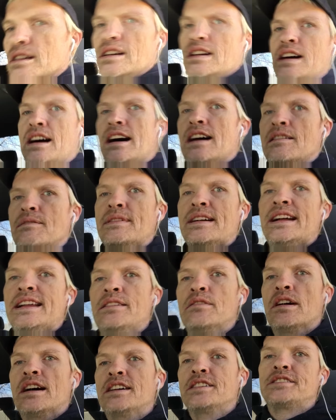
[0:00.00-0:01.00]
Um,
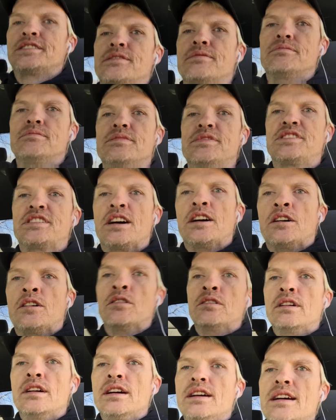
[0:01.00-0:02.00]
anyways, so
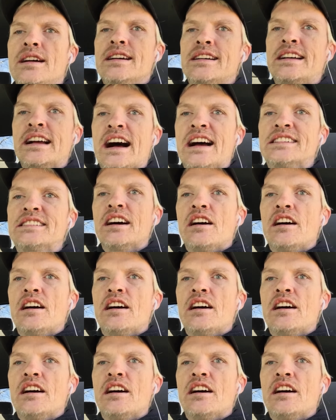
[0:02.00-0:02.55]
guys,